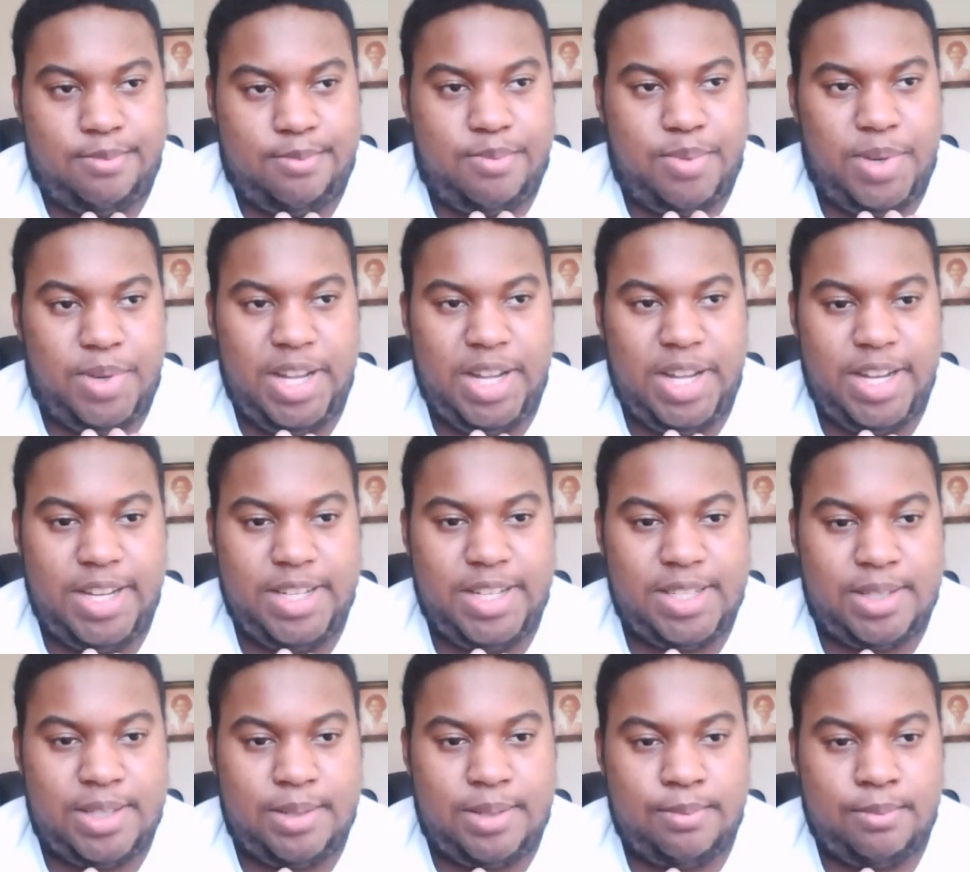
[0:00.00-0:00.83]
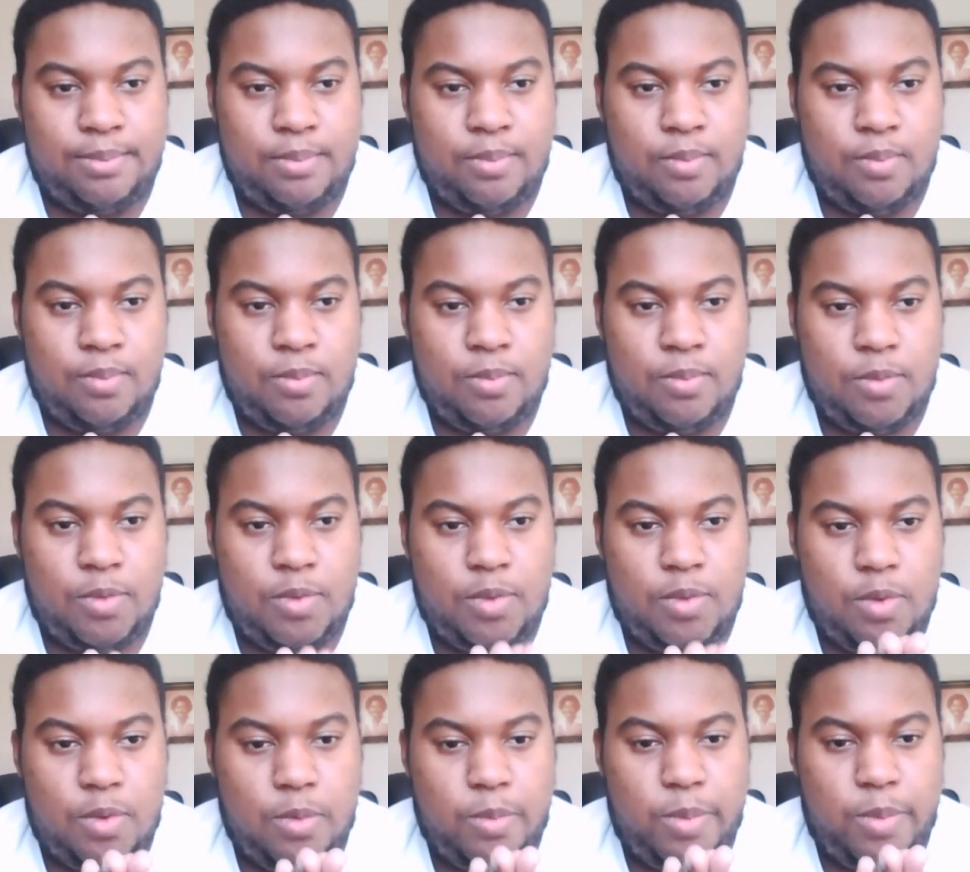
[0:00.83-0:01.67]
Please
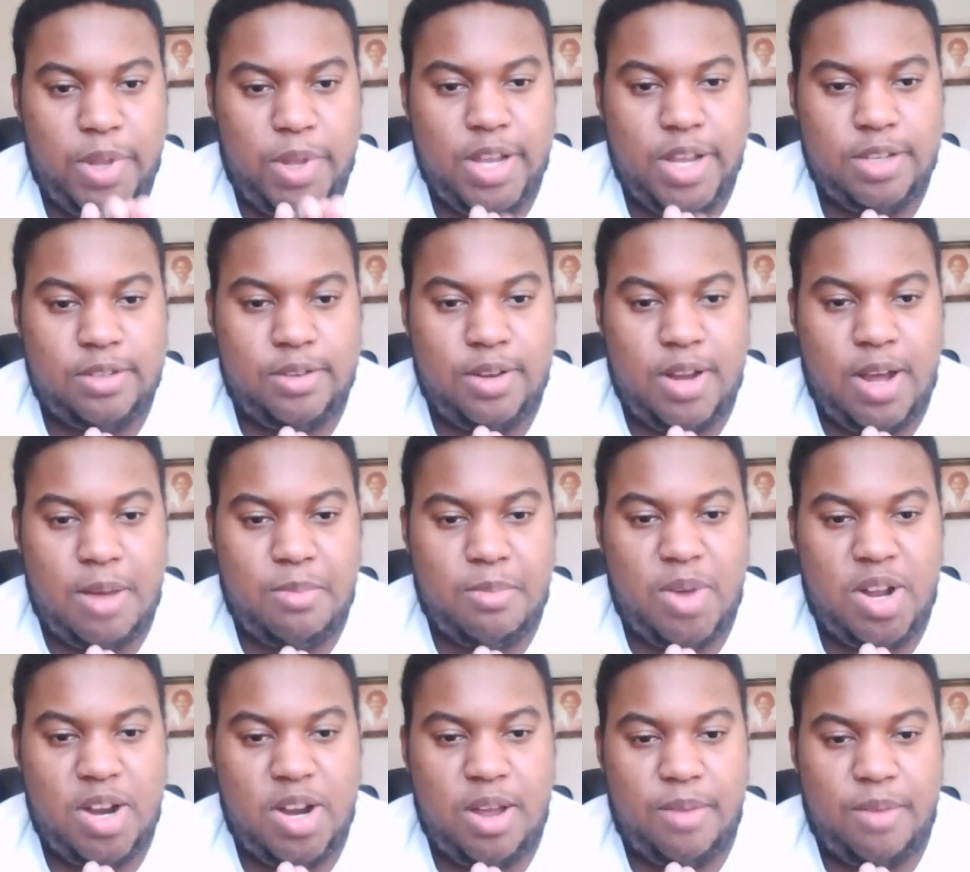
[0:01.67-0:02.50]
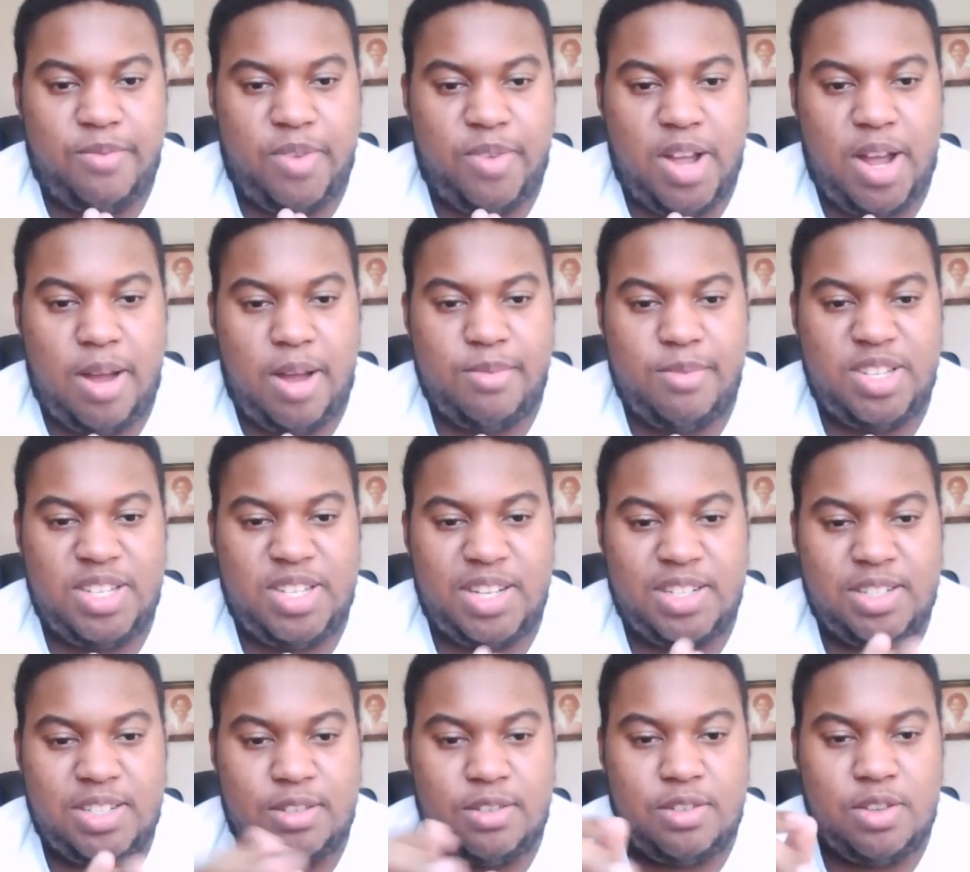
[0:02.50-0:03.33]
do not muddy up the comment
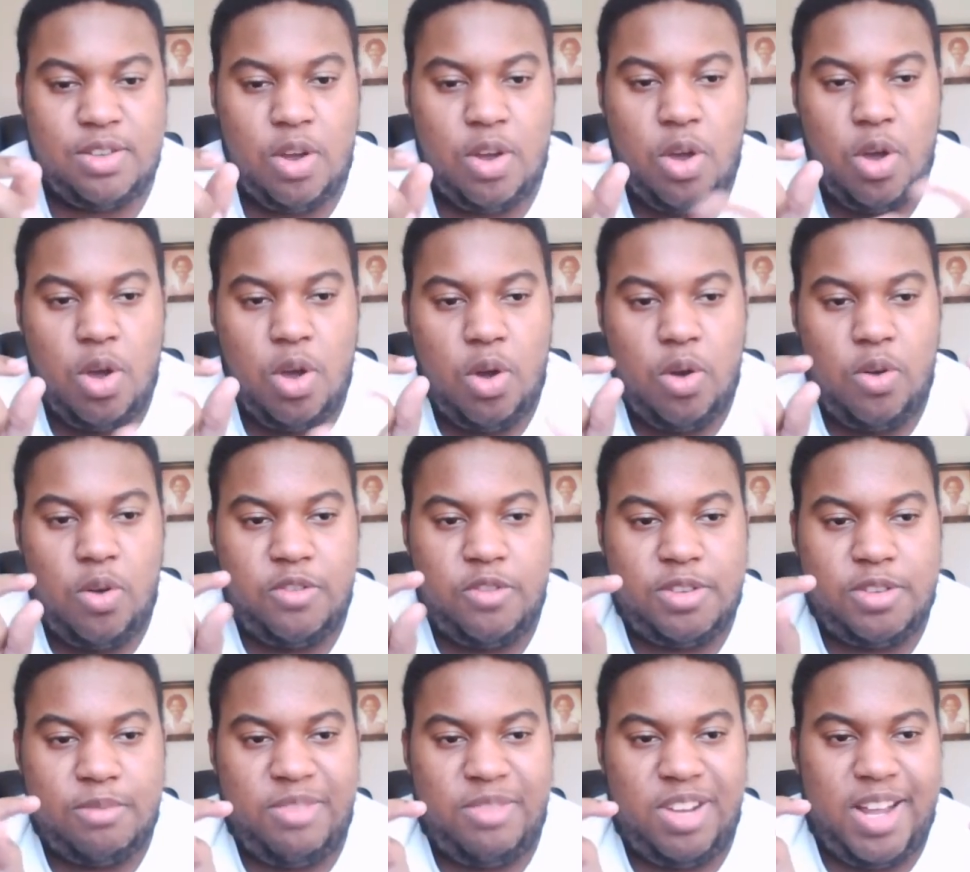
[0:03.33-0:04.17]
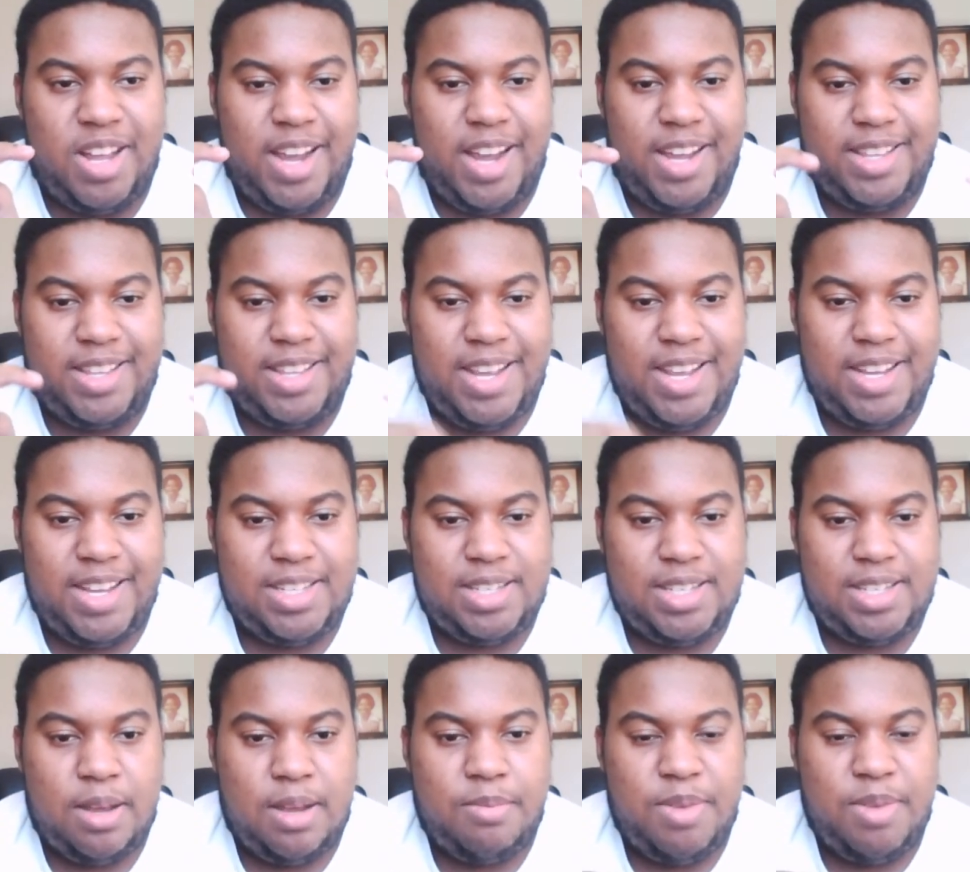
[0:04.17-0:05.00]
sections with something like
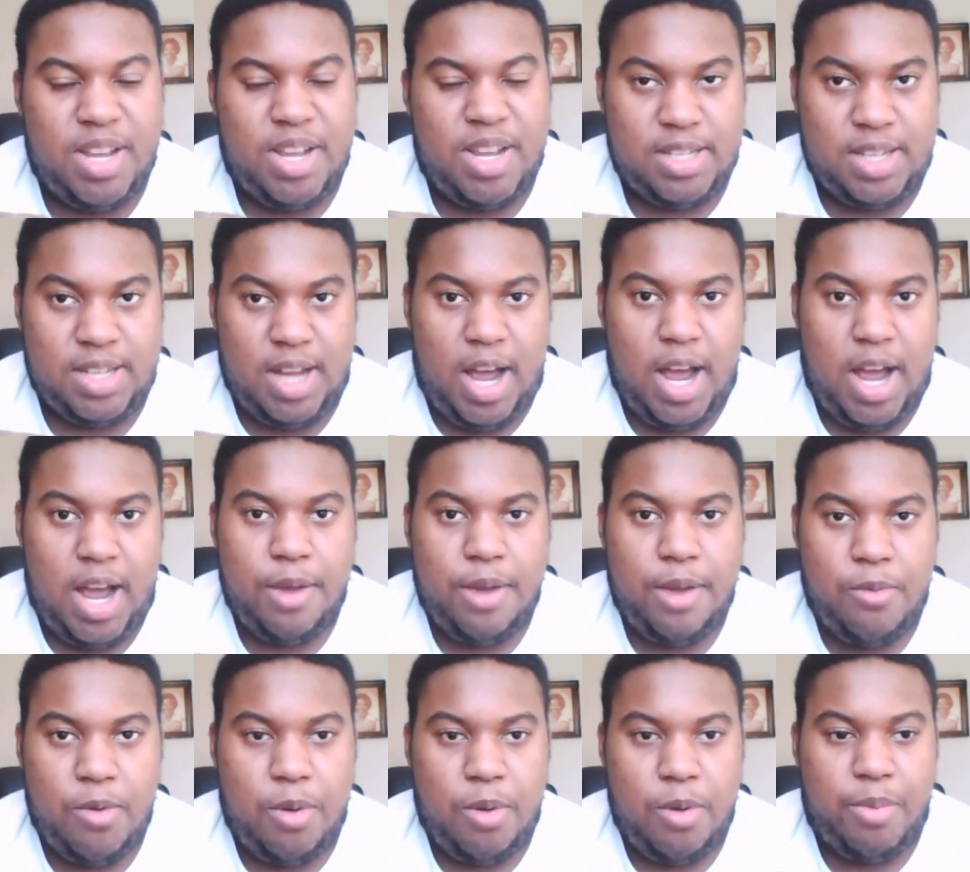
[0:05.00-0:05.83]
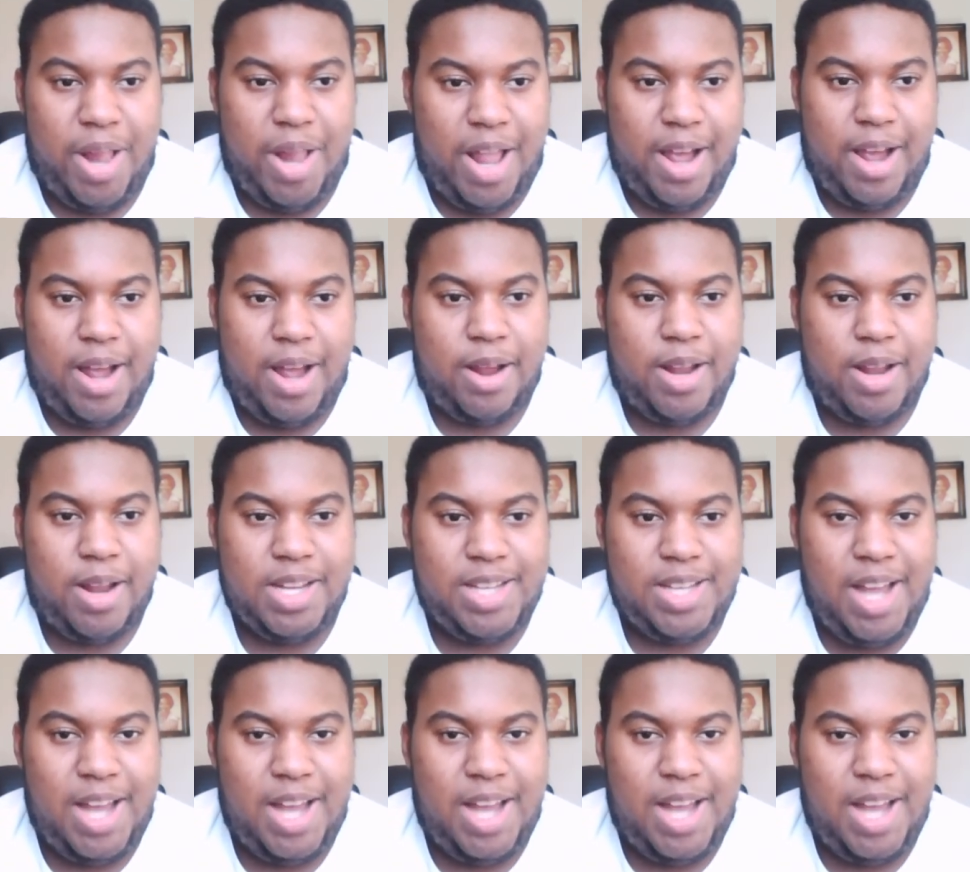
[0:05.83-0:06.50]
this, because I will block